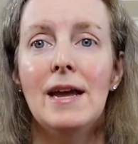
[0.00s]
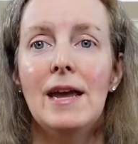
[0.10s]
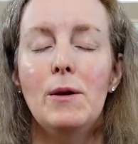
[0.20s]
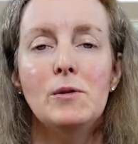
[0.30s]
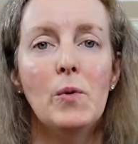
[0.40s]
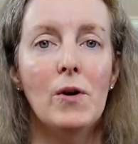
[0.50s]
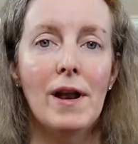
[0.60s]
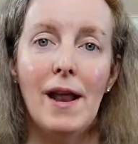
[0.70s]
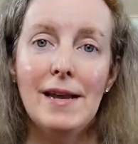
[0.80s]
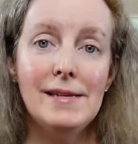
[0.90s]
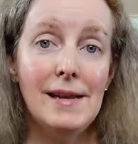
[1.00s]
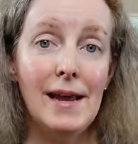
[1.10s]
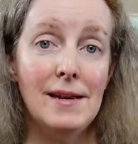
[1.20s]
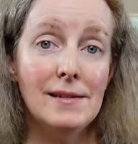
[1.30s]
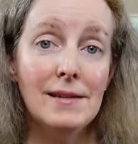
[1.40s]
He was born in
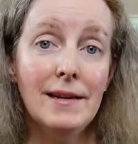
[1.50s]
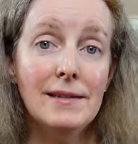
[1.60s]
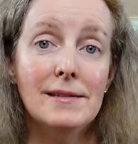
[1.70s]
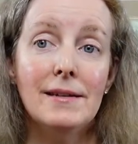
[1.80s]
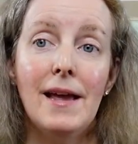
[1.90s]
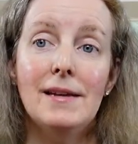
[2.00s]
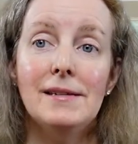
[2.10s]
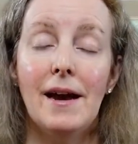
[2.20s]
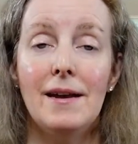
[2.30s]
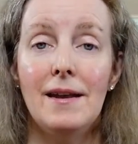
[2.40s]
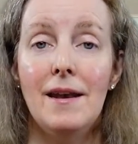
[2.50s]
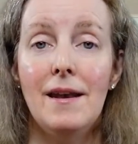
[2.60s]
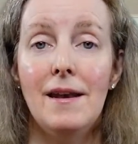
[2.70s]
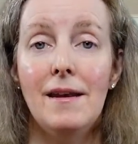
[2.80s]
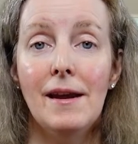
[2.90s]
1886 and died in
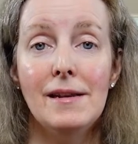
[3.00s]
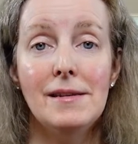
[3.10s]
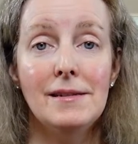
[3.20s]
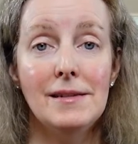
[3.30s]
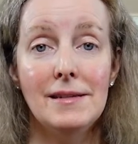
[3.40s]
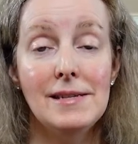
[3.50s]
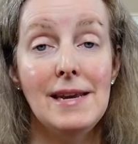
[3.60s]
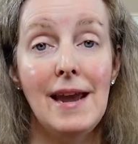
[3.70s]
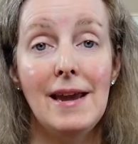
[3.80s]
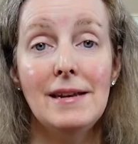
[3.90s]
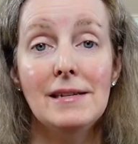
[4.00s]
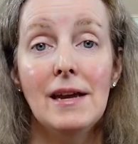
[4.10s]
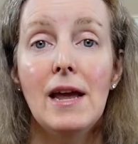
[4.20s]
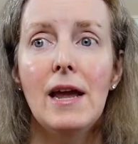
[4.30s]
1968.